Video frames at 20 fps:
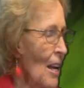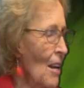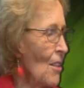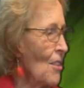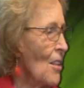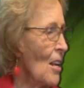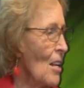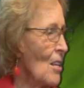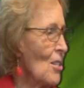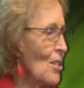of
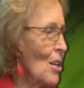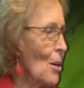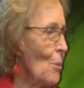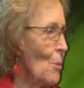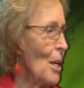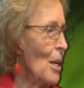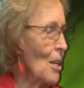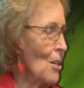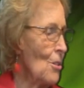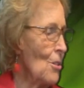things that
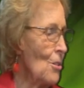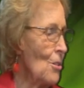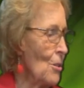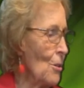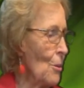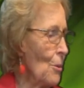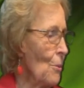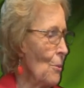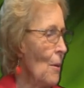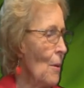we can
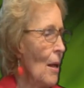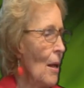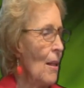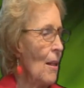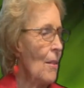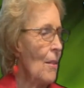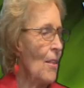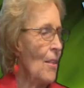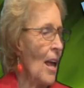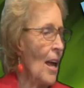do
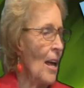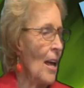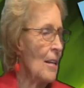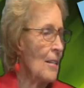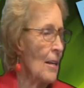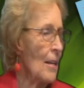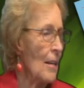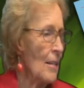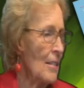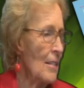that
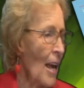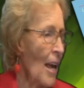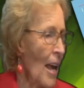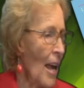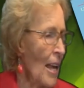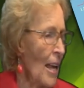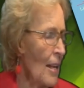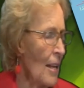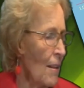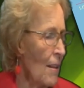
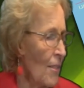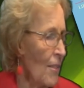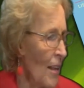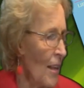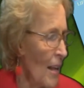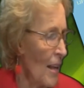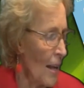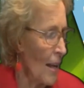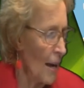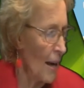take
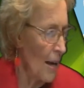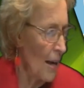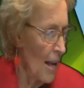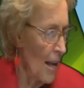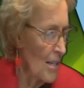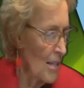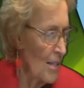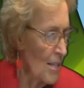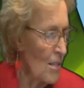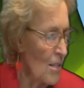the
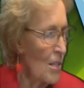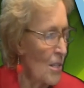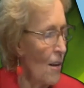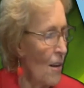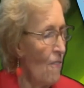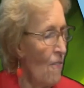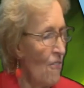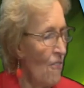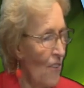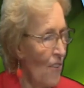essence
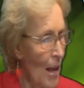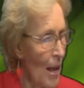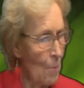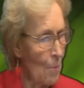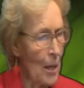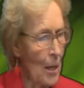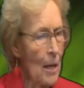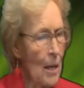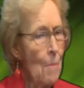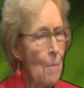of
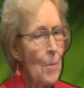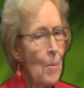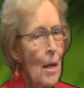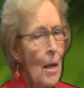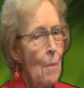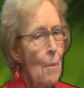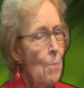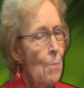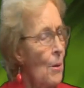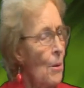family,
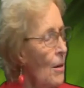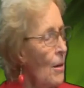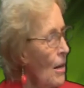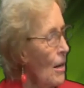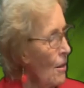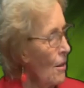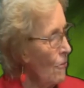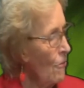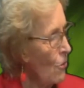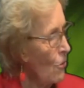put it
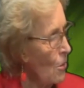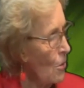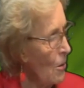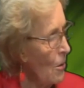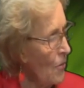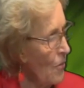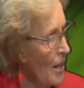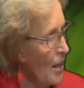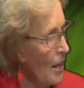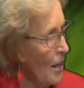in the form
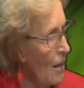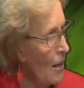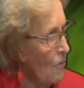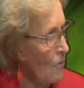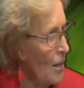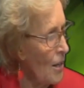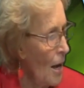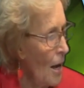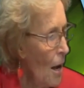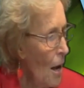of a
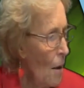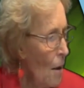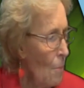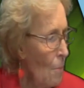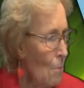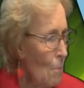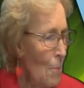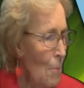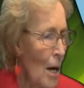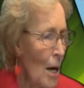gift,
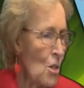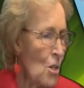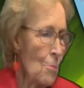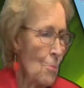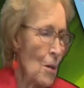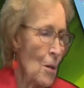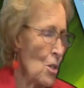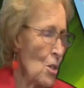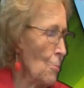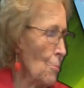much,
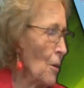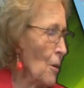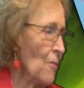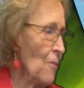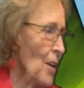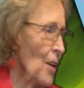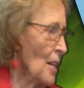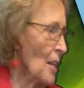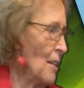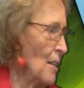much more
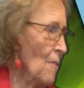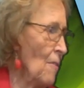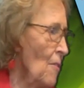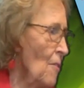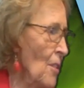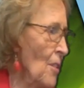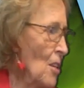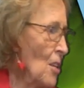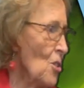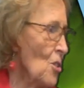effective
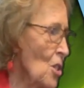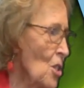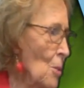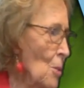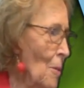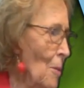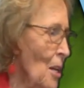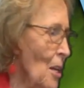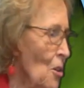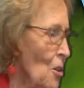than just
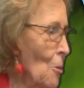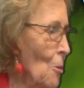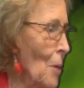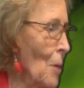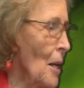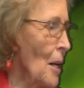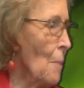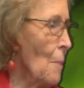spending your money.